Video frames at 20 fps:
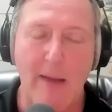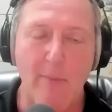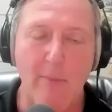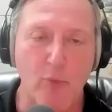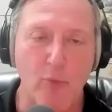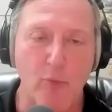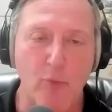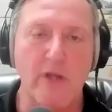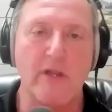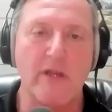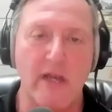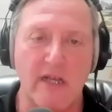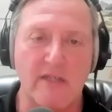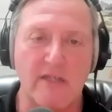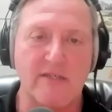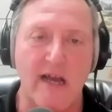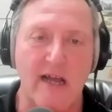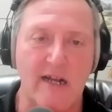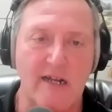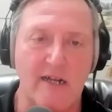I'm really
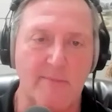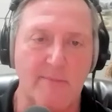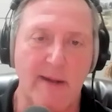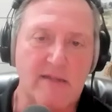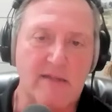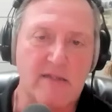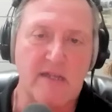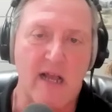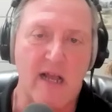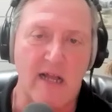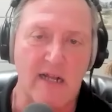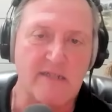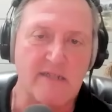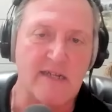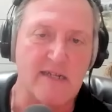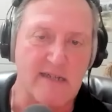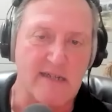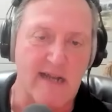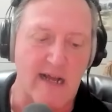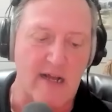excited about the kind of
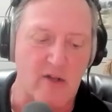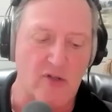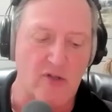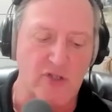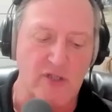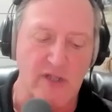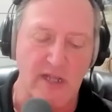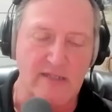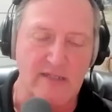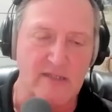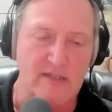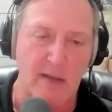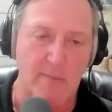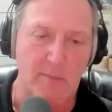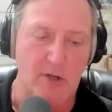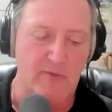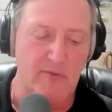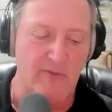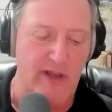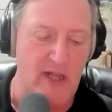technology that's
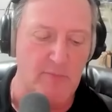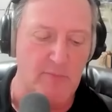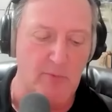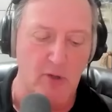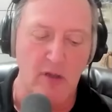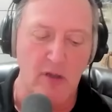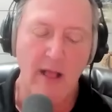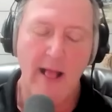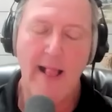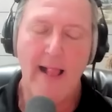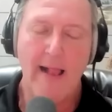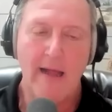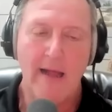coming available